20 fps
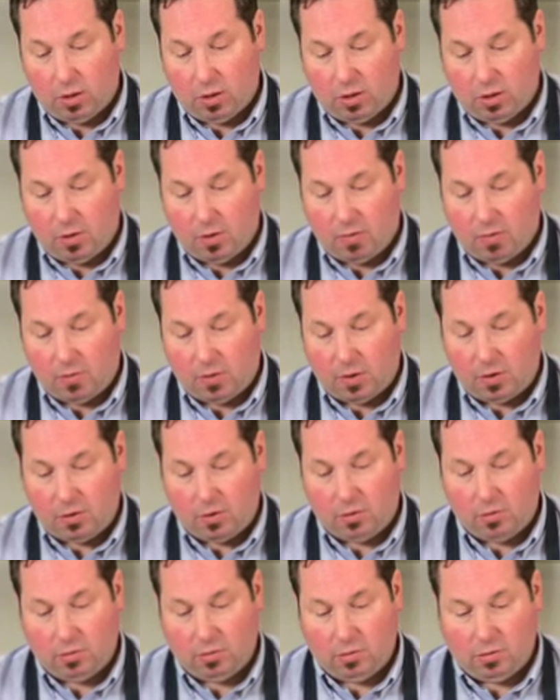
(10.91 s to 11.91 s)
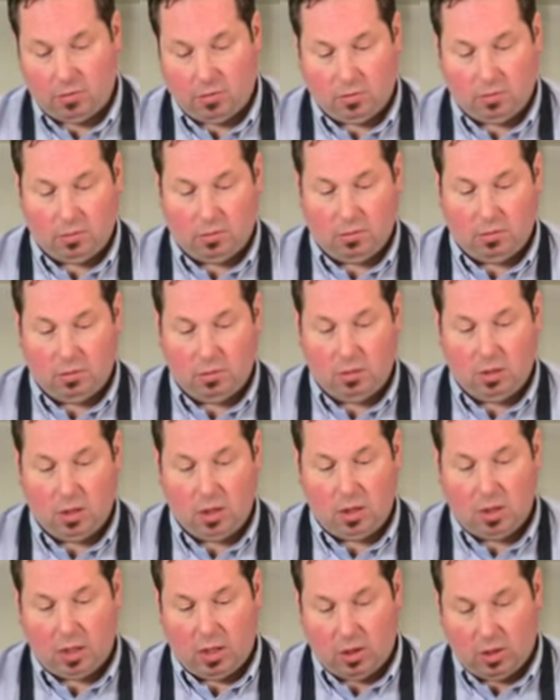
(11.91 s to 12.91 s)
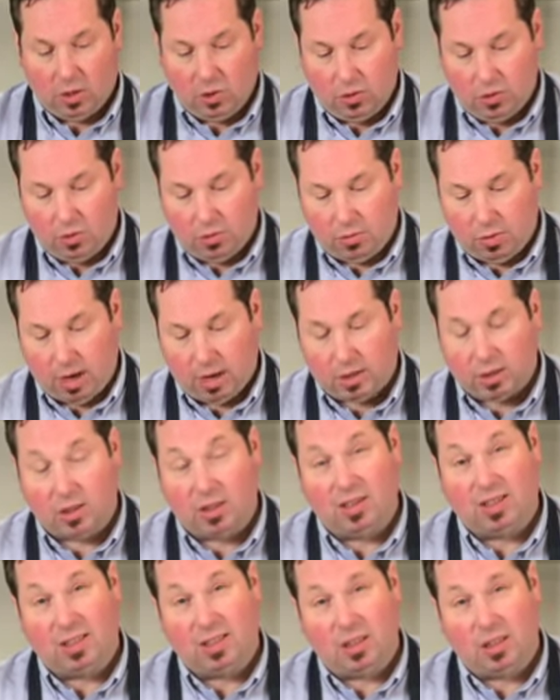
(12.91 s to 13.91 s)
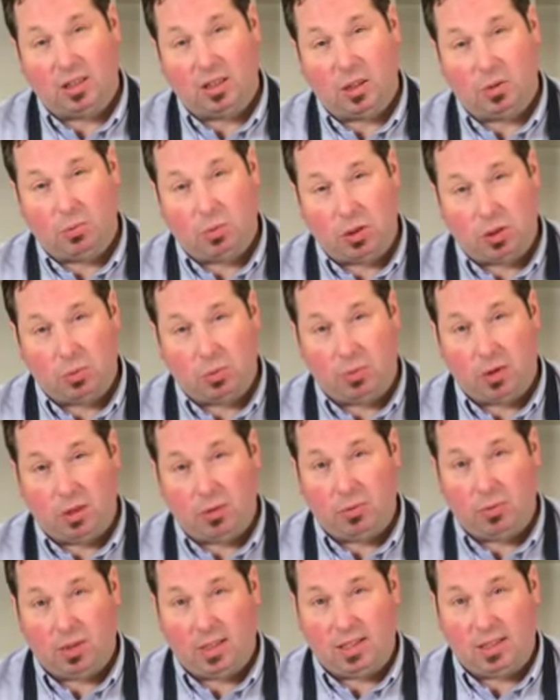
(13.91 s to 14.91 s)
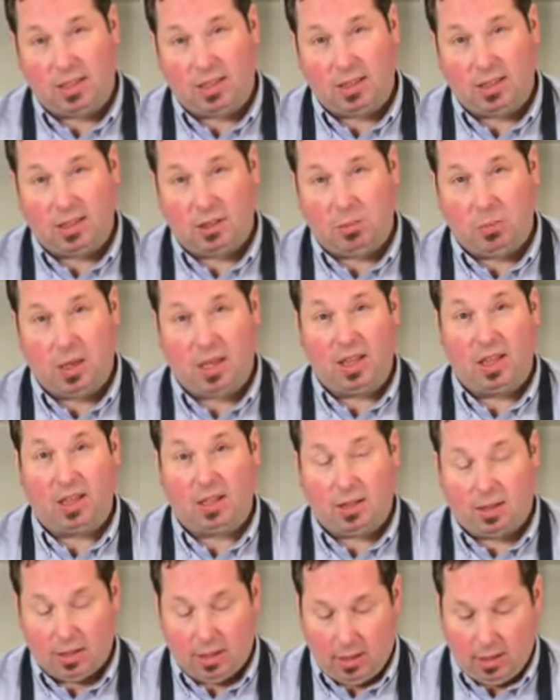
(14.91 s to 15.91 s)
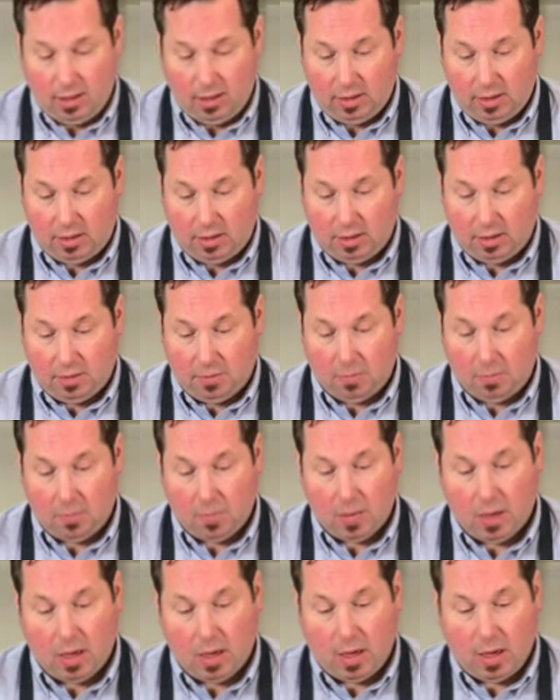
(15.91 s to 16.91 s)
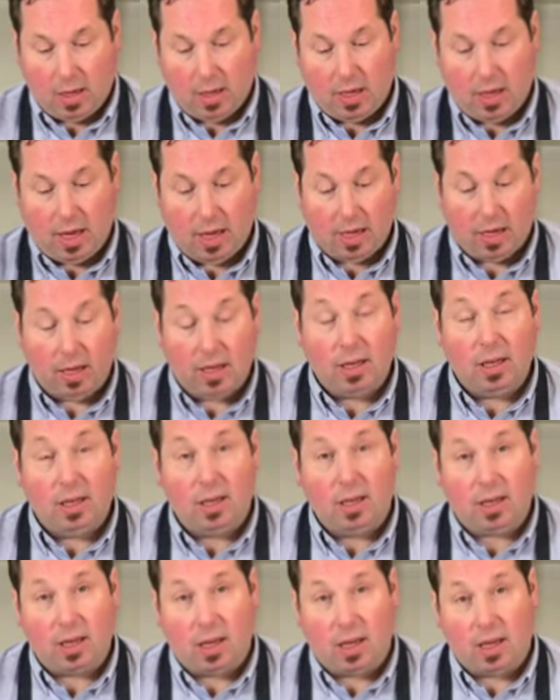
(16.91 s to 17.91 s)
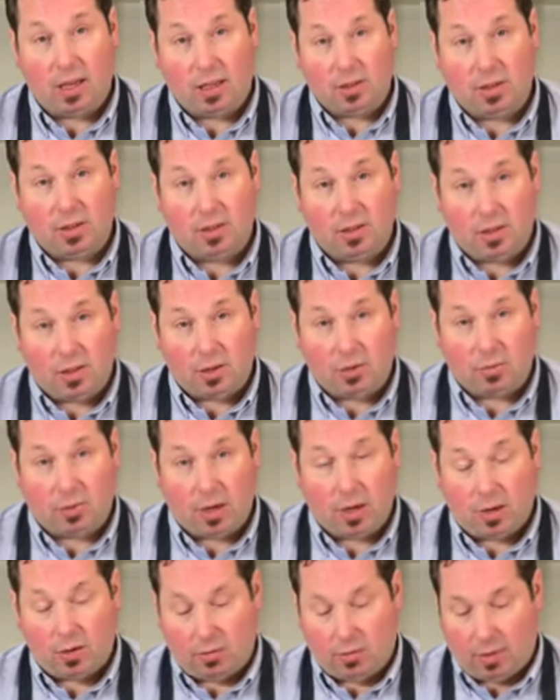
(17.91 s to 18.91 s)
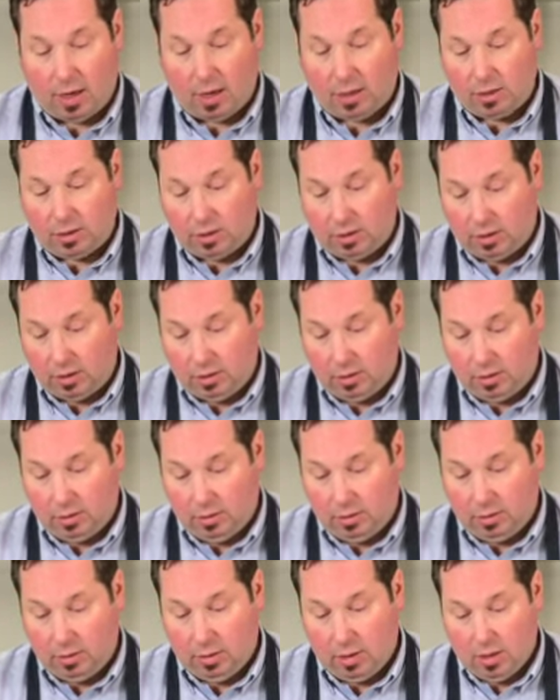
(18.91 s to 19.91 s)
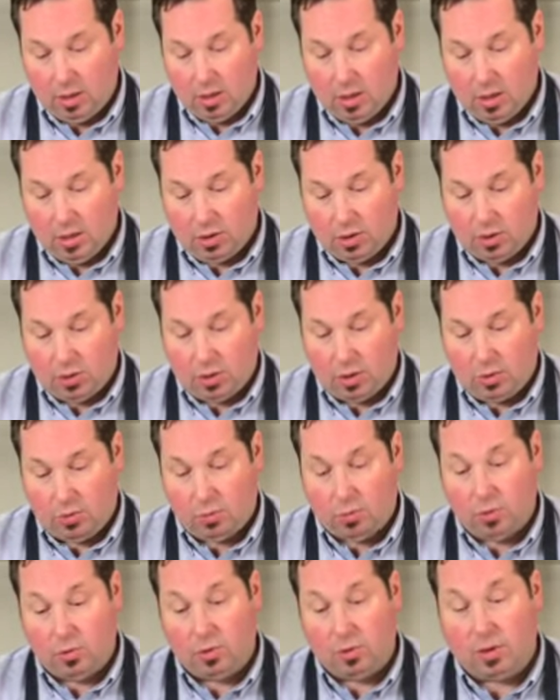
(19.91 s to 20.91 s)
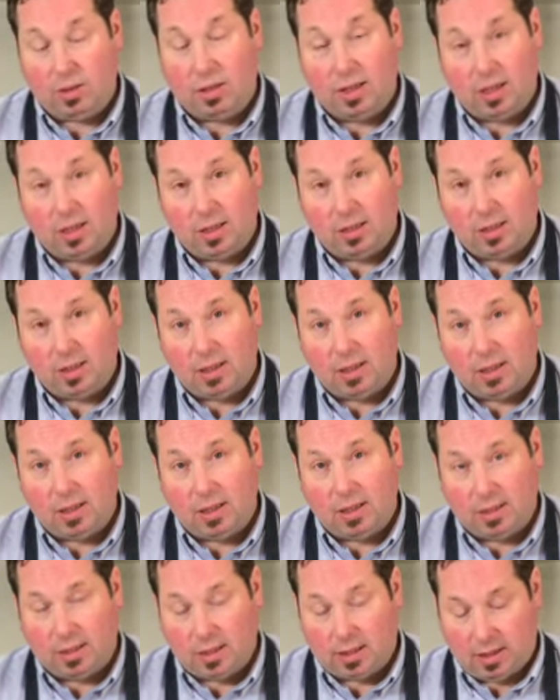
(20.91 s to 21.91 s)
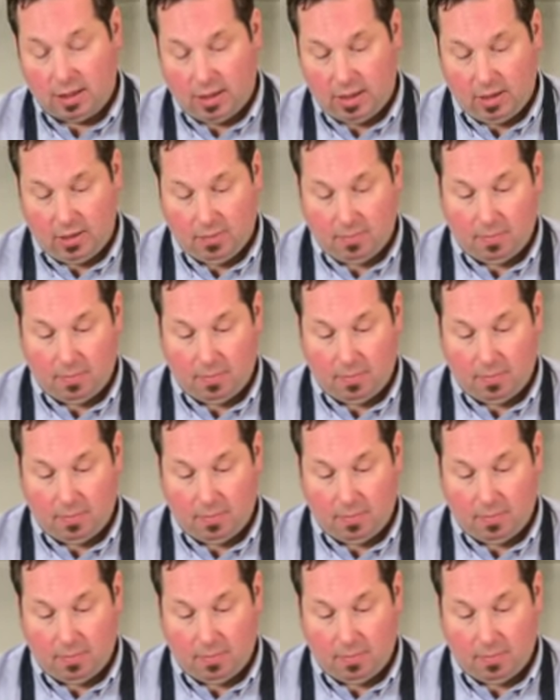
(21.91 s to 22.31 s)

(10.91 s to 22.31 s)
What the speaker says: it over in two directions and see which one resists me the least, and that indicates the grain direction. So this rolls nice and easily,